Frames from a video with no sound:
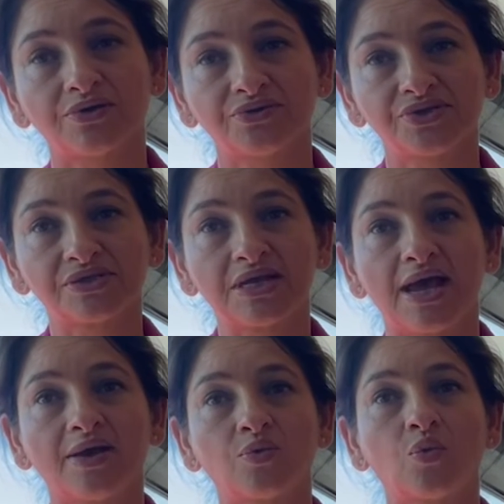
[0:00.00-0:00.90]

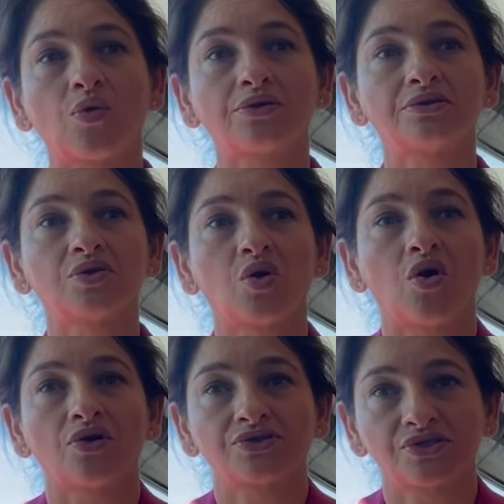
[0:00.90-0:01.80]
understand what are the
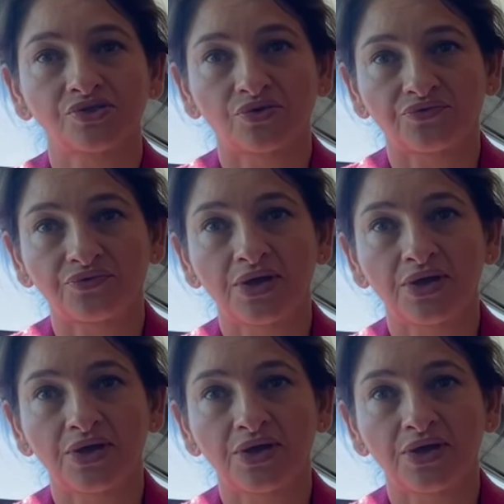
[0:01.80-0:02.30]
causes of